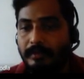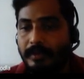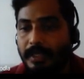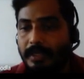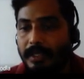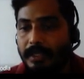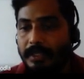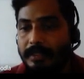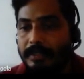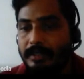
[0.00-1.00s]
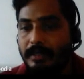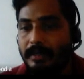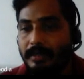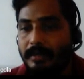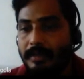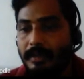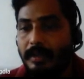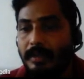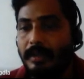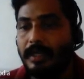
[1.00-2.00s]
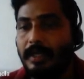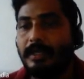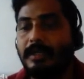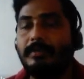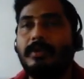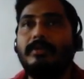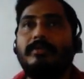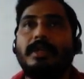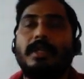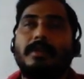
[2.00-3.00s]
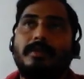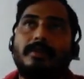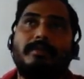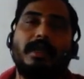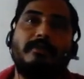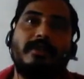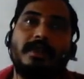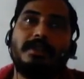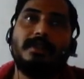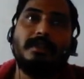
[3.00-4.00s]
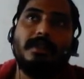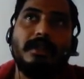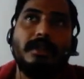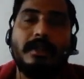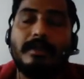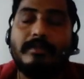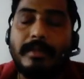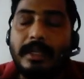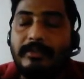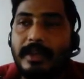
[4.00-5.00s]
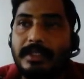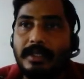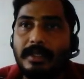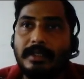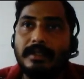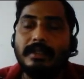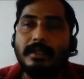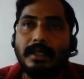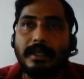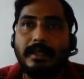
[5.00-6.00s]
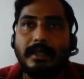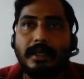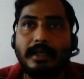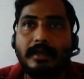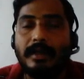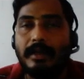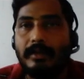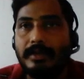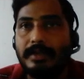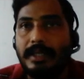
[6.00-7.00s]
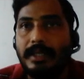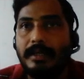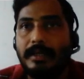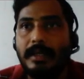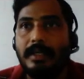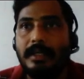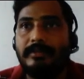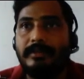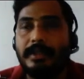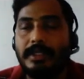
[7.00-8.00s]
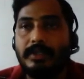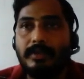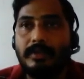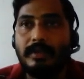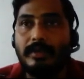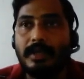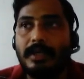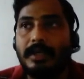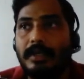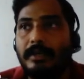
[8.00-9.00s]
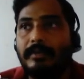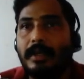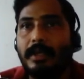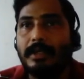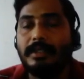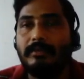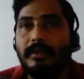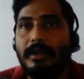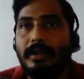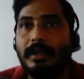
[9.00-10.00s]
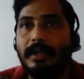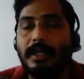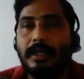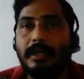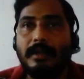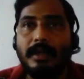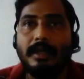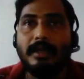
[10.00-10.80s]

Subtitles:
whether that is really able, we can able to manufacture in India or outside. If it is so, what kind of cost involved and